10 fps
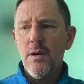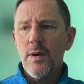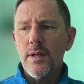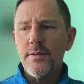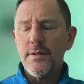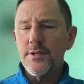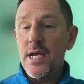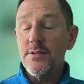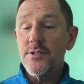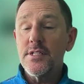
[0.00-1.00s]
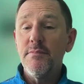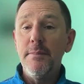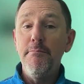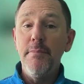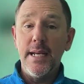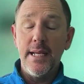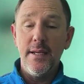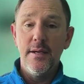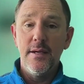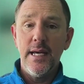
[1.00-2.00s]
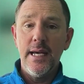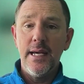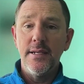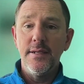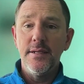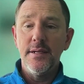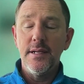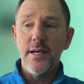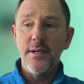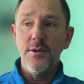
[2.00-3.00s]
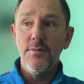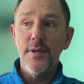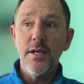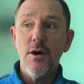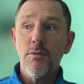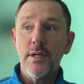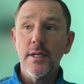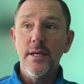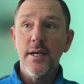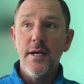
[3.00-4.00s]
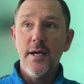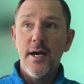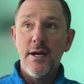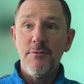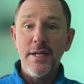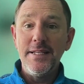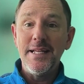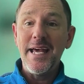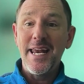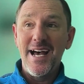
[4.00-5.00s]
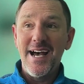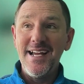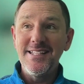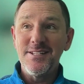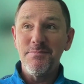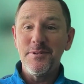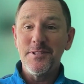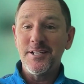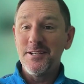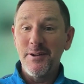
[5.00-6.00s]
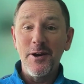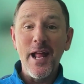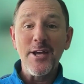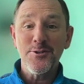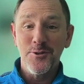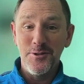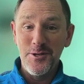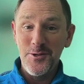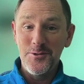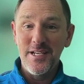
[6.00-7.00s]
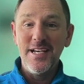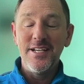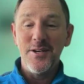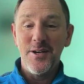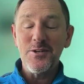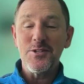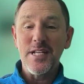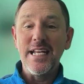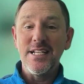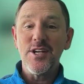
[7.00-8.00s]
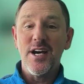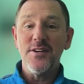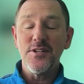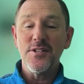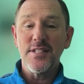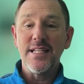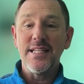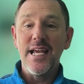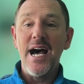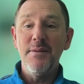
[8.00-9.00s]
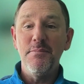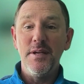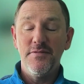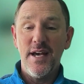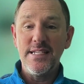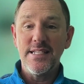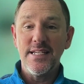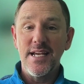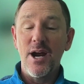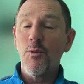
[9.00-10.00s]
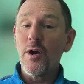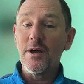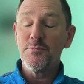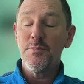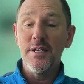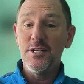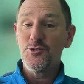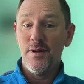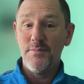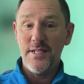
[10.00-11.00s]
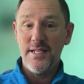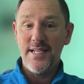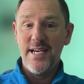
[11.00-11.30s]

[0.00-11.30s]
Well, the challenges have been many, and you need only read the headlines, particularly of international news, to understand the challenges that the IMB faces. Our work has been disrupted.